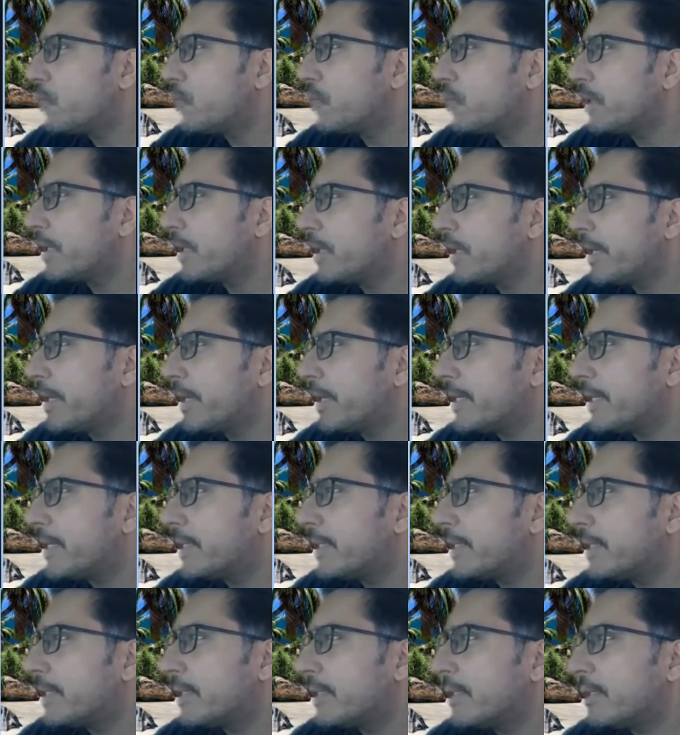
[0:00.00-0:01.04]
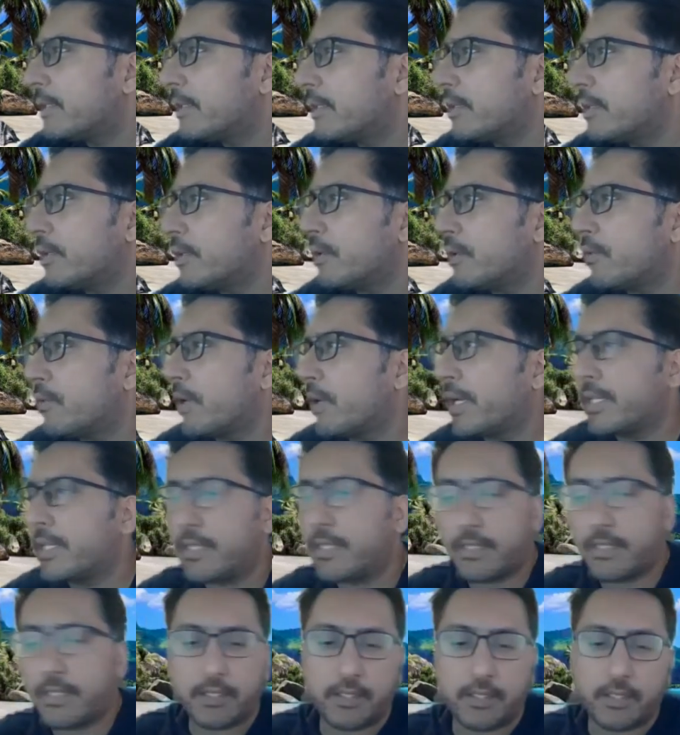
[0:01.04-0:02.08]
Yeah, you're
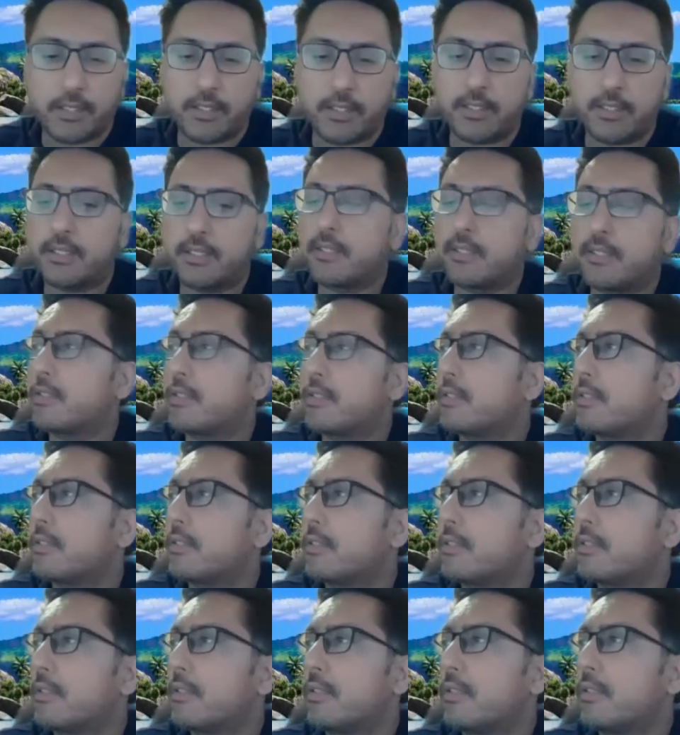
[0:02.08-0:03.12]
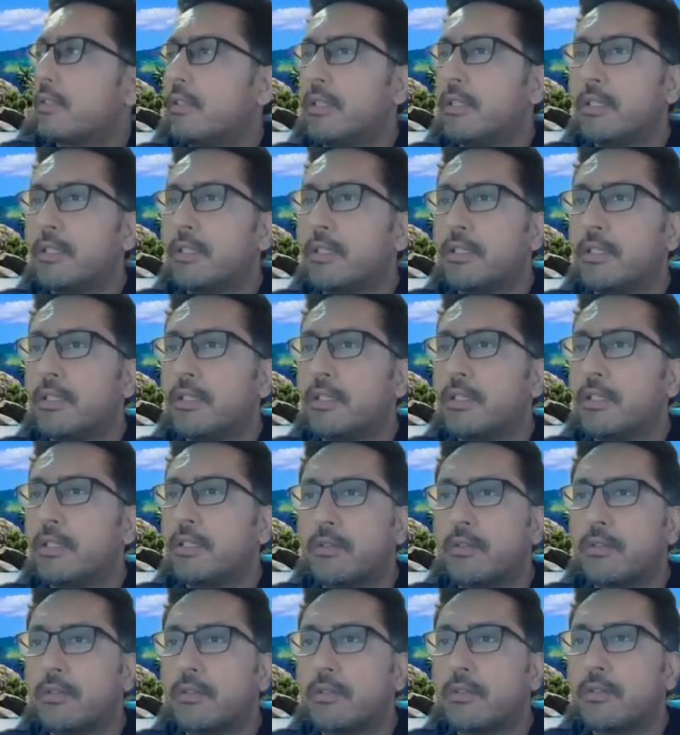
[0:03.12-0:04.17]
right. This is
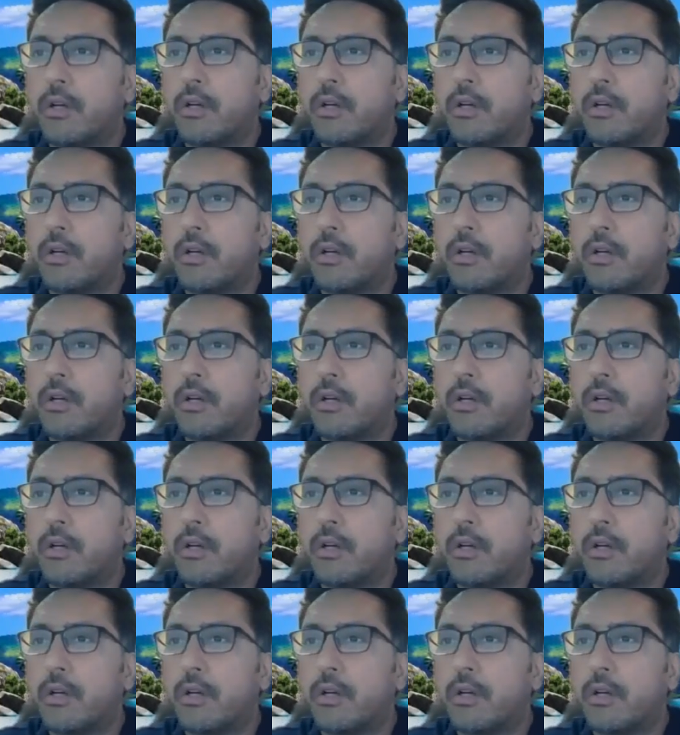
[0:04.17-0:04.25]
wrong.